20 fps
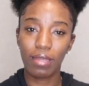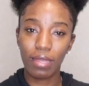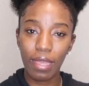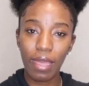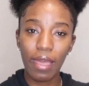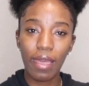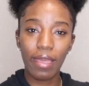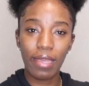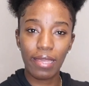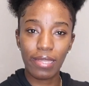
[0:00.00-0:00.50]

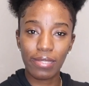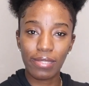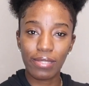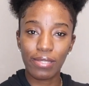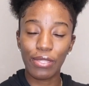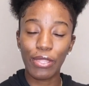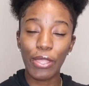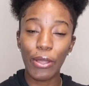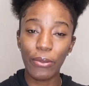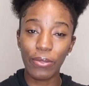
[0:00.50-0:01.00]
Guys,
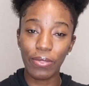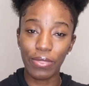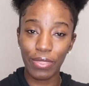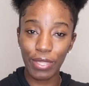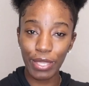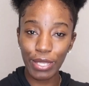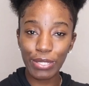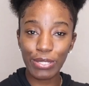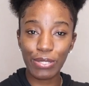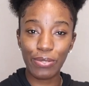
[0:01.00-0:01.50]
now
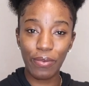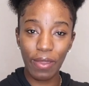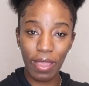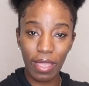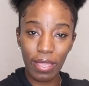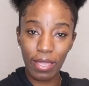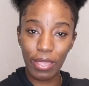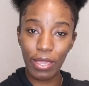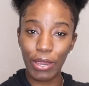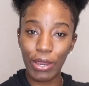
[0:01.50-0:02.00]
this
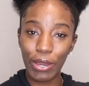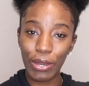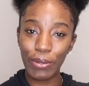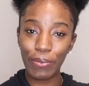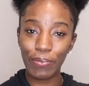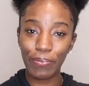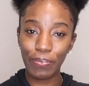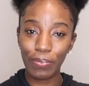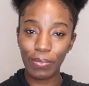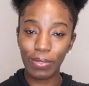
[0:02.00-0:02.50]
right
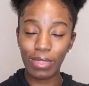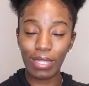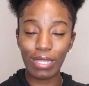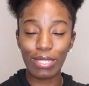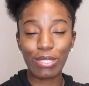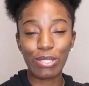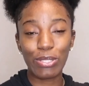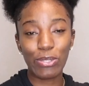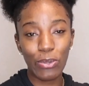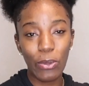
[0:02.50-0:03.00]
here,
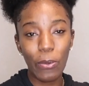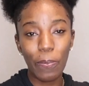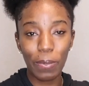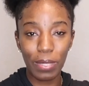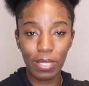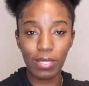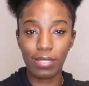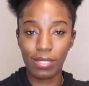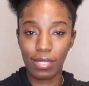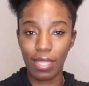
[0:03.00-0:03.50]
this
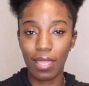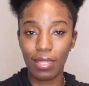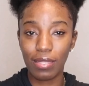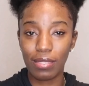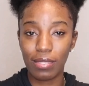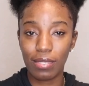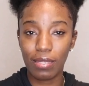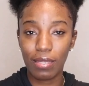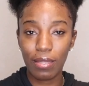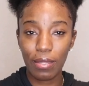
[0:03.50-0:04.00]
two-piece
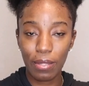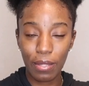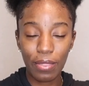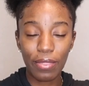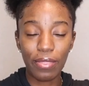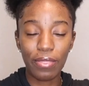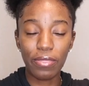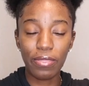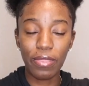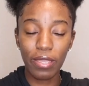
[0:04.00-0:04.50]
set,
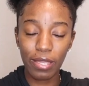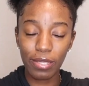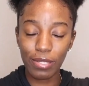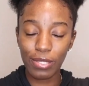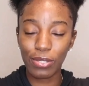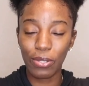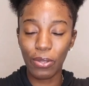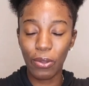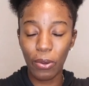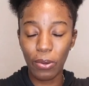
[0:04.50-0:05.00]

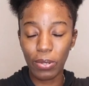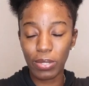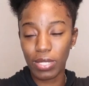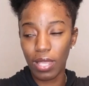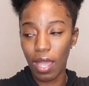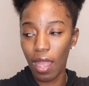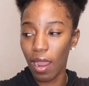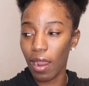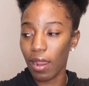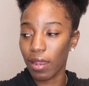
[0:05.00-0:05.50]
this goes
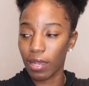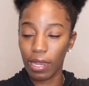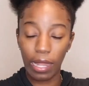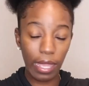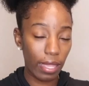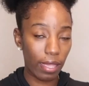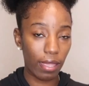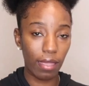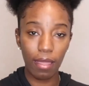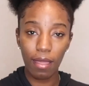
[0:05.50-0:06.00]
hard.
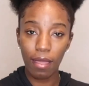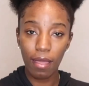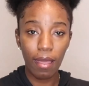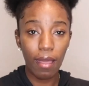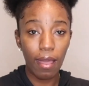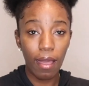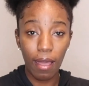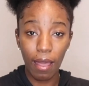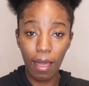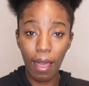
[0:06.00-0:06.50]
Like,
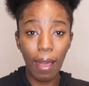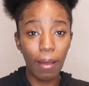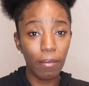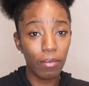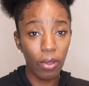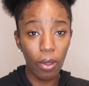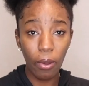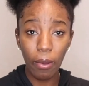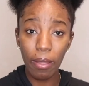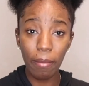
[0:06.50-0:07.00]

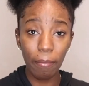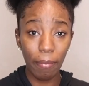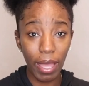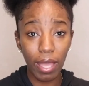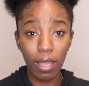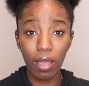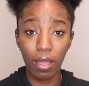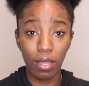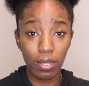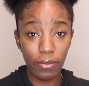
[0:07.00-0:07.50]
I'm going
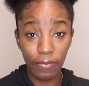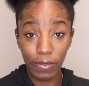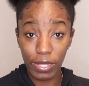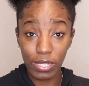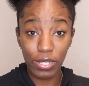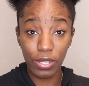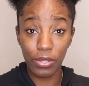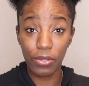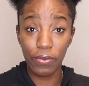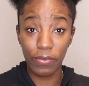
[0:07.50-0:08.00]
back on
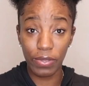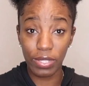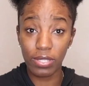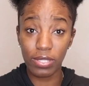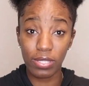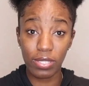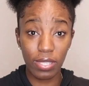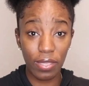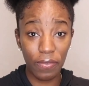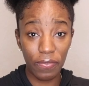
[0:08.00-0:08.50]
Fashion Nova
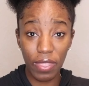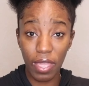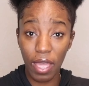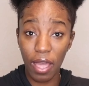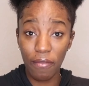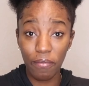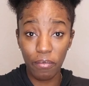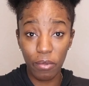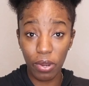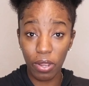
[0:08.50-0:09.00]
to see if they
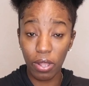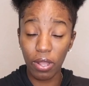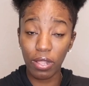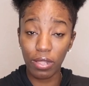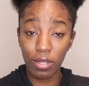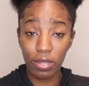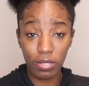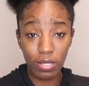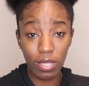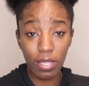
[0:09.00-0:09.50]
have more
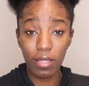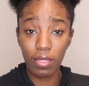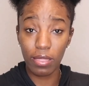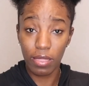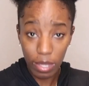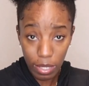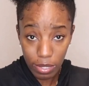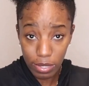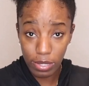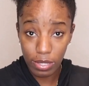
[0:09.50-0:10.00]
colors in
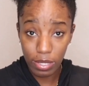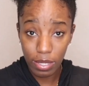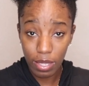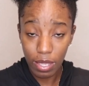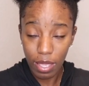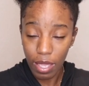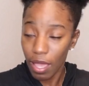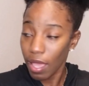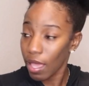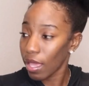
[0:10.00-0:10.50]
this,
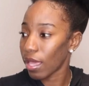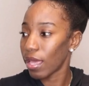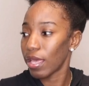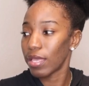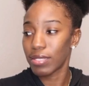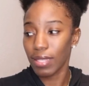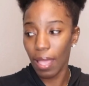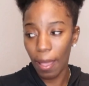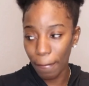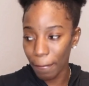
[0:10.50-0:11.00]

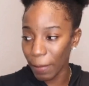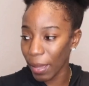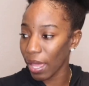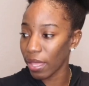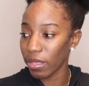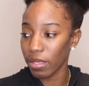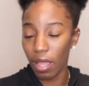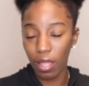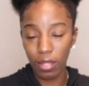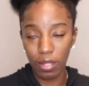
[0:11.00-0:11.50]
because I'm
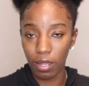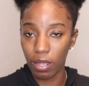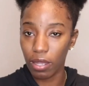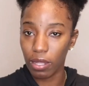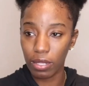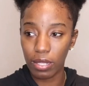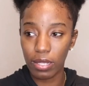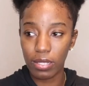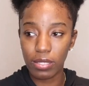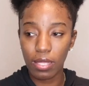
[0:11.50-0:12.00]
buying the other
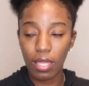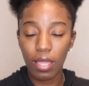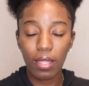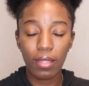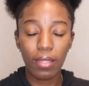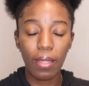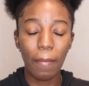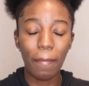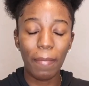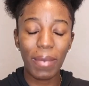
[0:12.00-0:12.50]
colors.
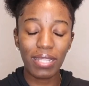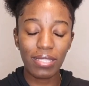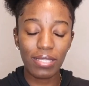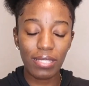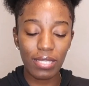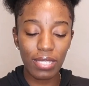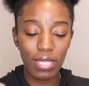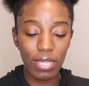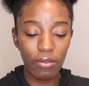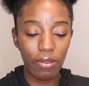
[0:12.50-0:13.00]
The
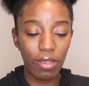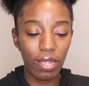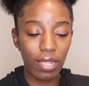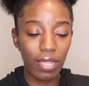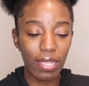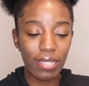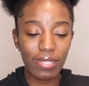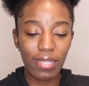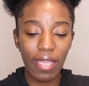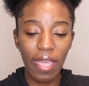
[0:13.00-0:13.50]
material
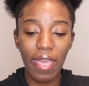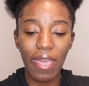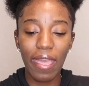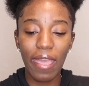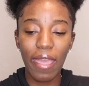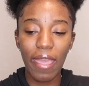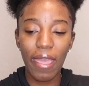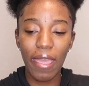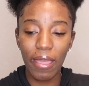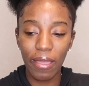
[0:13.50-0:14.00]
is
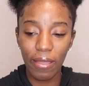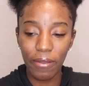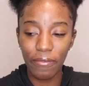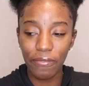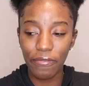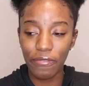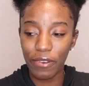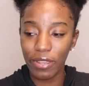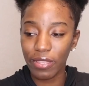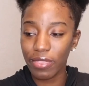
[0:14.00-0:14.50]

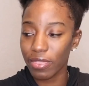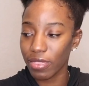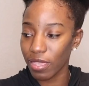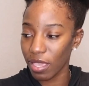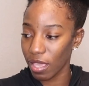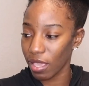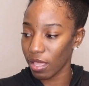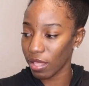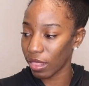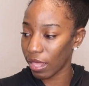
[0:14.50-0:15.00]

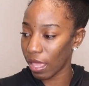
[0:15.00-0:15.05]
everything.